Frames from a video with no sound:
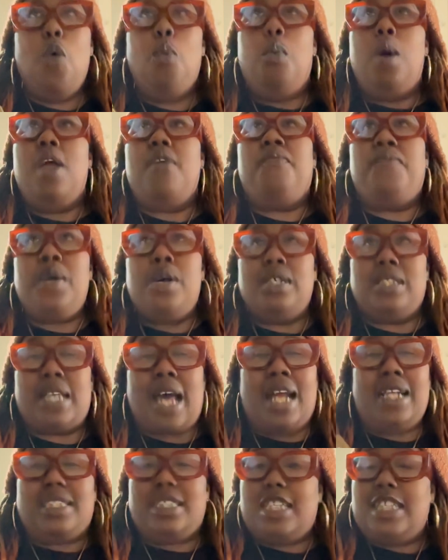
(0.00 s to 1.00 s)
what feels
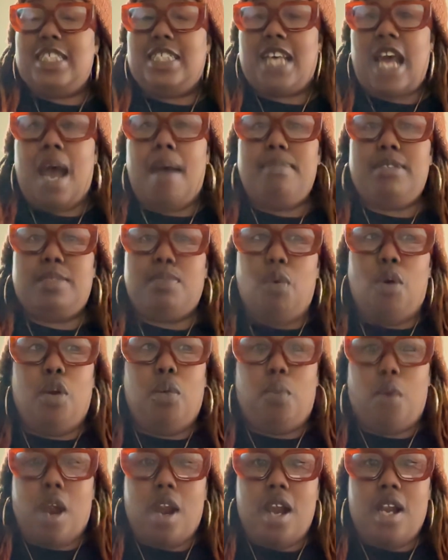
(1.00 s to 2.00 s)
like 10 times more
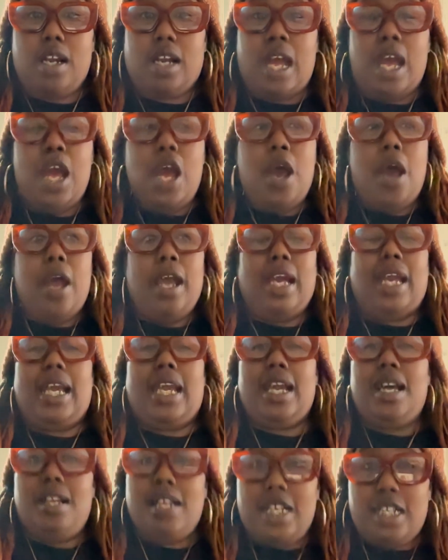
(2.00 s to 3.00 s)
work,
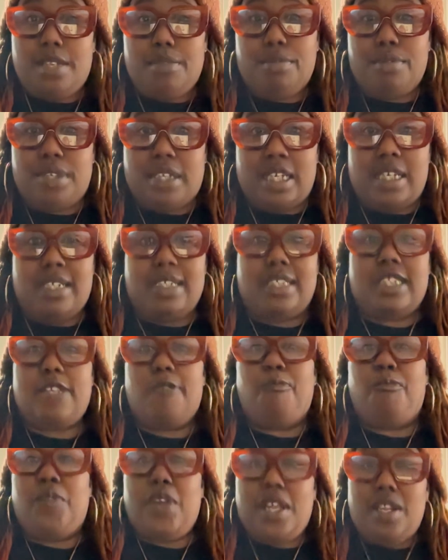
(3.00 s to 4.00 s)
healing through this,
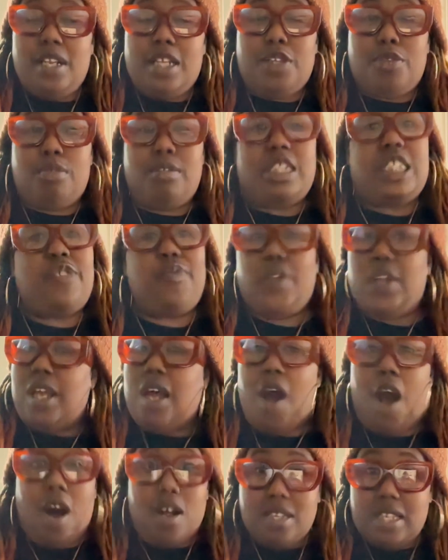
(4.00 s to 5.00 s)
feeling
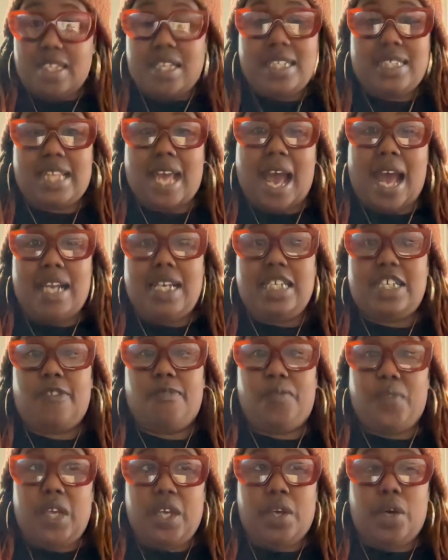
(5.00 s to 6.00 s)
all the things that I need to
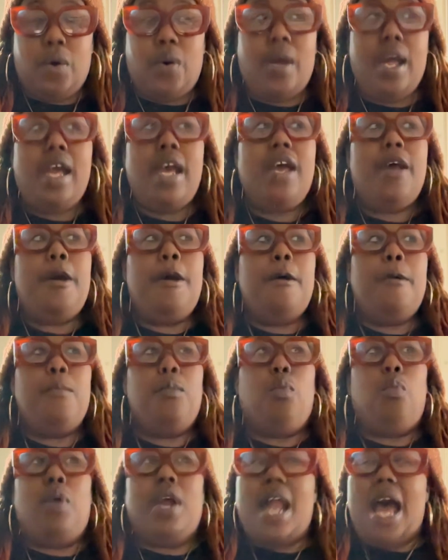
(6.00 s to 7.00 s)
feel,
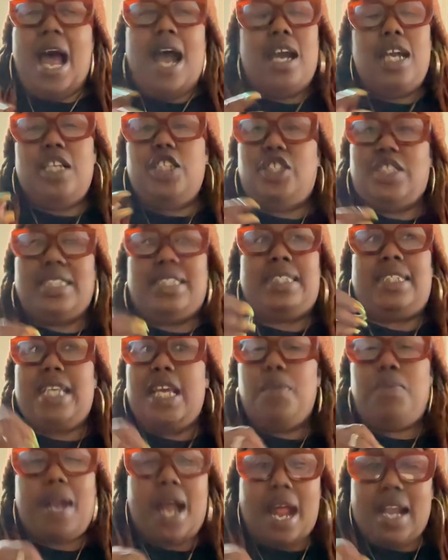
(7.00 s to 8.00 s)
when I could have just
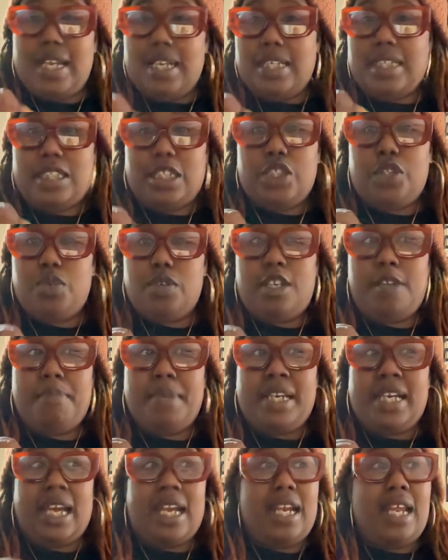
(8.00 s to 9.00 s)
did what I needed to do in the
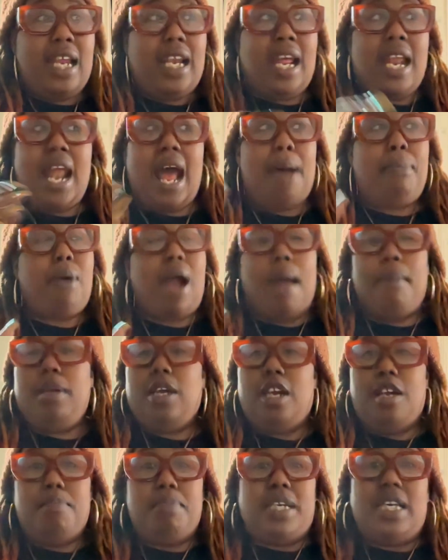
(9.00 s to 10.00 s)
beginning, and I probably
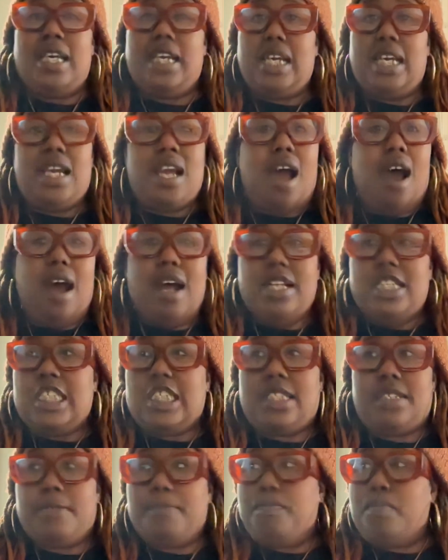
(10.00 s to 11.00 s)
could be eons